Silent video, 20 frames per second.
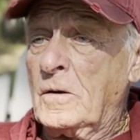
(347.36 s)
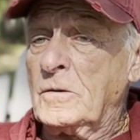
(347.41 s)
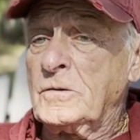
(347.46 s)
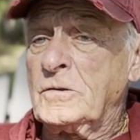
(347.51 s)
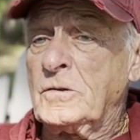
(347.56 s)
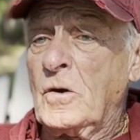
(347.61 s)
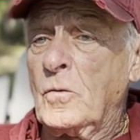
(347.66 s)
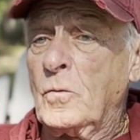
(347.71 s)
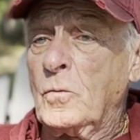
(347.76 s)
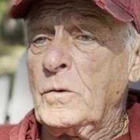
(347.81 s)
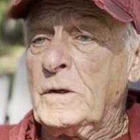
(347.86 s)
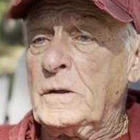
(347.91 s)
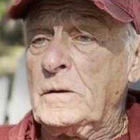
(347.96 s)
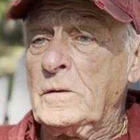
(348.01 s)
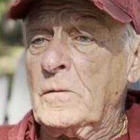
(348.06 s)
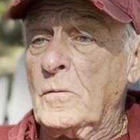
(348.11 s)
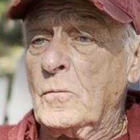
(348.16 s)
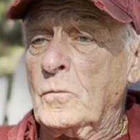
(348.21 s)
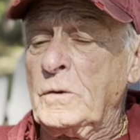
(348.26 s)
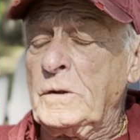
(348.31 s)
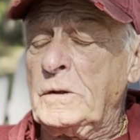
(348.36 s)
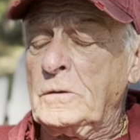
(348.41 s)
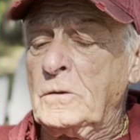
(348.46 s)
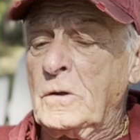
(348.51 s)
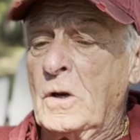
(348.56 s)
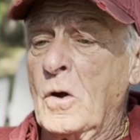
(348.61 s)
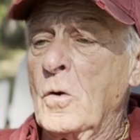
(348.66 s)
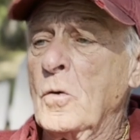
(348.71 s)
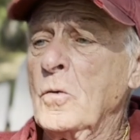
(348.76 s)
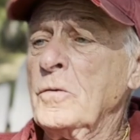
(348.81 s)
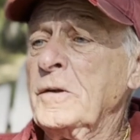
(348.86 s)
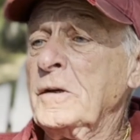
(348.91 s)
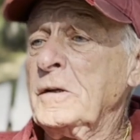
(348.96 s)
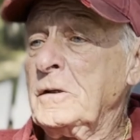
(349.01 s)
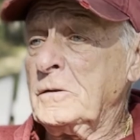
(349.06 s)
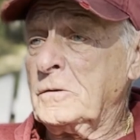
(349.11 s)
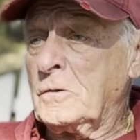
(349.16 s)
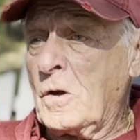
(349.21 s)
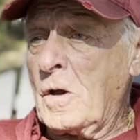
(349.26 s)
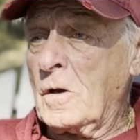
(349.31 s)
So we know that
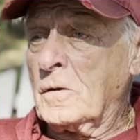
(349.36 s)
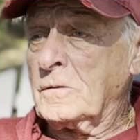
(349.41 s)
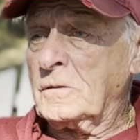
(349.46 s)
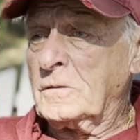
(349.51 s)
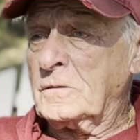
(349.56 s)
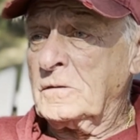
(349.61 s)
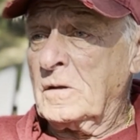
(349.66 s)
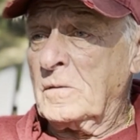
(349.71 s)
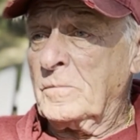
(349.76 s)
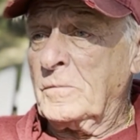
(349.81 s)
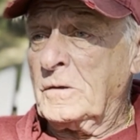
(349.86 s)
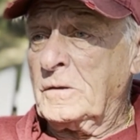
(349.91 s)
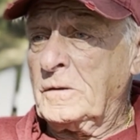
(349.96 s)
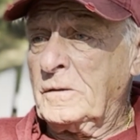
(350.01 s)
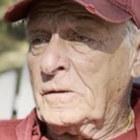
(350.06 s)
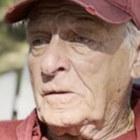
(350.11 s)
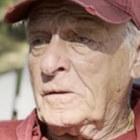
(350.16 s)
he talked to somebody